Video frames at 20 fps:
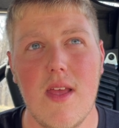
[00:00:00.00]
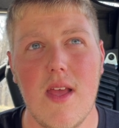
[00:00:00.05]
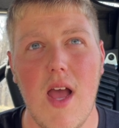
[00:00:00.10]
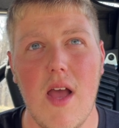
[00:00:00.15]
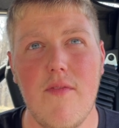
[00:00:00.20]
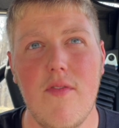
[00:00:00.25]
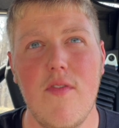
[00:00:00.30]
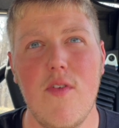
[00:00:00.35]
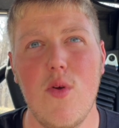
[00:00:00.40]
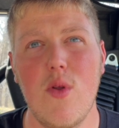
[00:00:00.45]

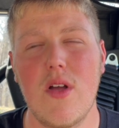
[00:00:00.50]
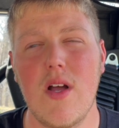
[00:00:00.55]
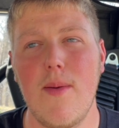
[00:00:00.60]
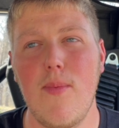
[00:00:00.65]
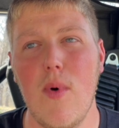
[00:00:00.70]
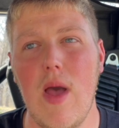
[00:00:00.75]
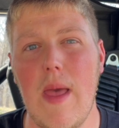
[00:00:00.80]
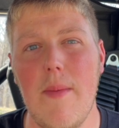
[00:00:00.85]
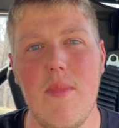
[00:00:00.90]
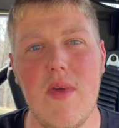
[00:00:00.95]
I've reviewed a
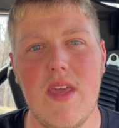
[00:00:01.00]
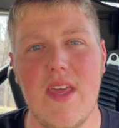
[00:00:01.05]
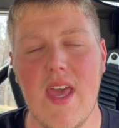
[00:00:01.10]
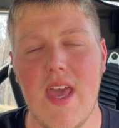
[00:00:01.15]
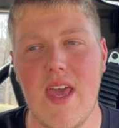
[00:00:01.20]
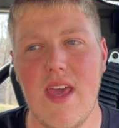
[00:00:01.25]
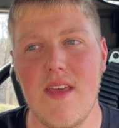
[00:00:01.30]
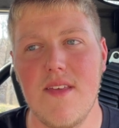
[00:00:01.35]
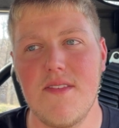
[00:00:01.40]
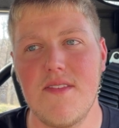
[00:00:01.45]
couple
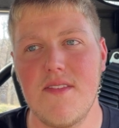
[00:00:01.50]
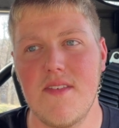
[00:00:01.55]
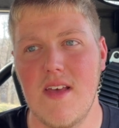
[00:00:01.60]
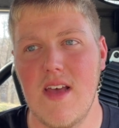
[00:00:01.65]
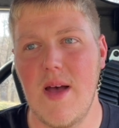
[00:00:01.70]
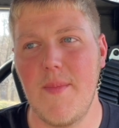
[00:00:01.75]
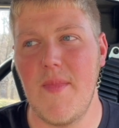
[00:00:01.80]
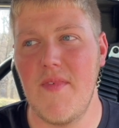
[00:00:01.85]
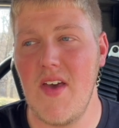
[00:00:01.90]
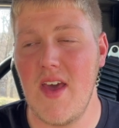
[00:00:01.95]
MBKs.
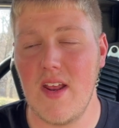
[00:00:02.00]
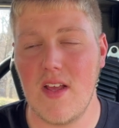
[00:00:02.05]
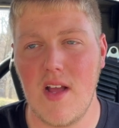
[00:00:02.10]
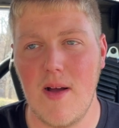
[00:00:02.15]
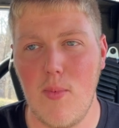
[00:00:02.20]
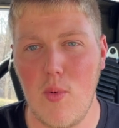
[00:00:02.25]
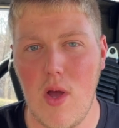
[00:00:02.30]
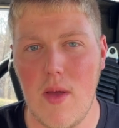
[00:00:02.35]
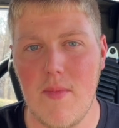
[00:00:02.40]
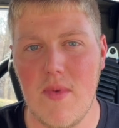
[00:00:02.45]
Um, I've had a
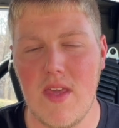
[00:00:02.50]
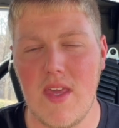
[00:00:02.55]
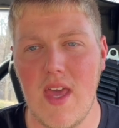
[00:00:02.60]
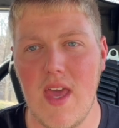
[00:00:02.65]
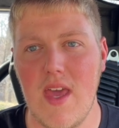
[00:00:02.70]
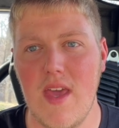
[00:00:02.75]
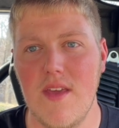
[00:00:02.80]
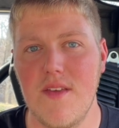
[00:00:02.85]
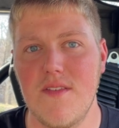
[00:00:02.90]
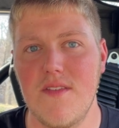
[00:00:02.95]
couple
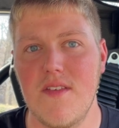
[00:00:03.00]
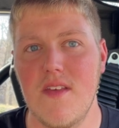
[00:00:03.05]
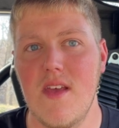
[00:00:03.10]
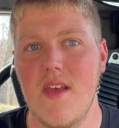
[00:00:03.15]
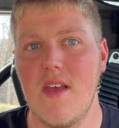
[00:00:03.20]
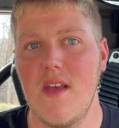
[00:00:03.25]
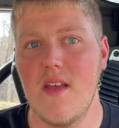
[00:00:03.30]
MBKs.